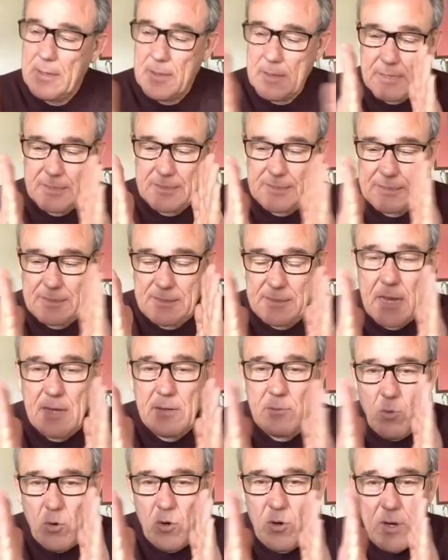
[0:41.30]
the
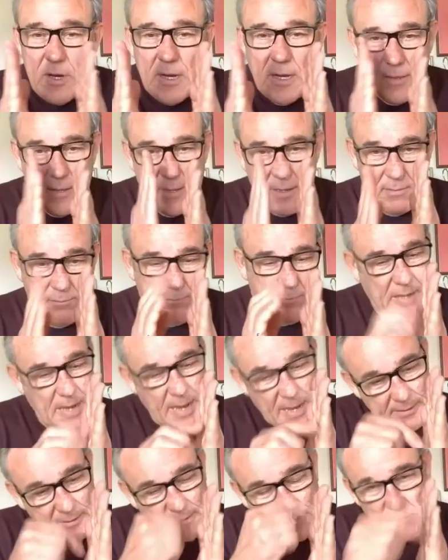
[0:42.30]
stud work and the
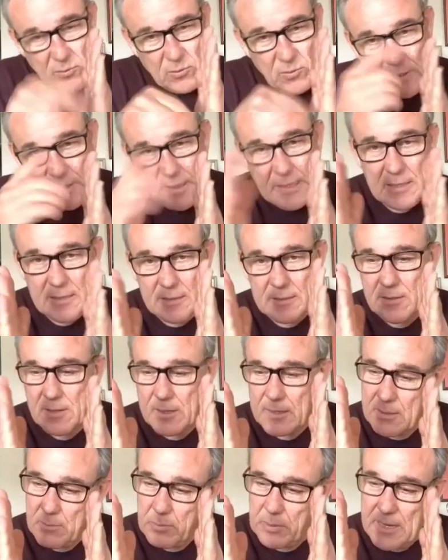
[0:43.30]
plasterboard on the
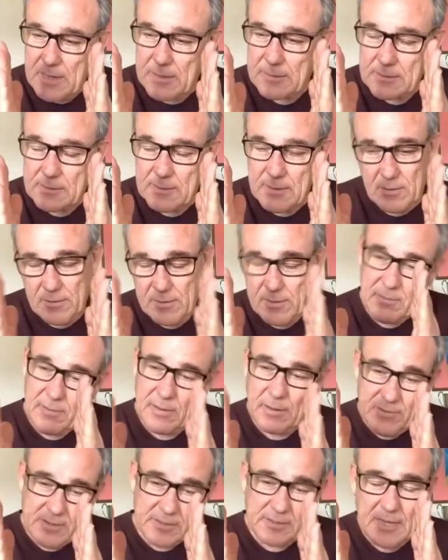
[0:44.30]
inside of
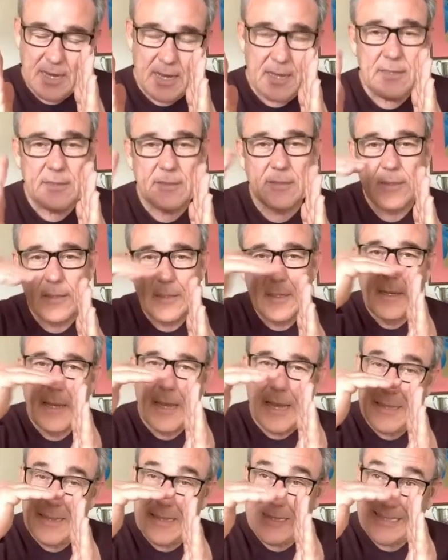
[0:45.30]
the studs,
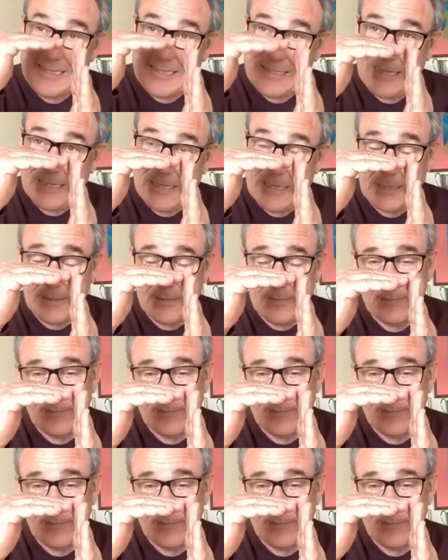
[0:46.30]
and the ceiling.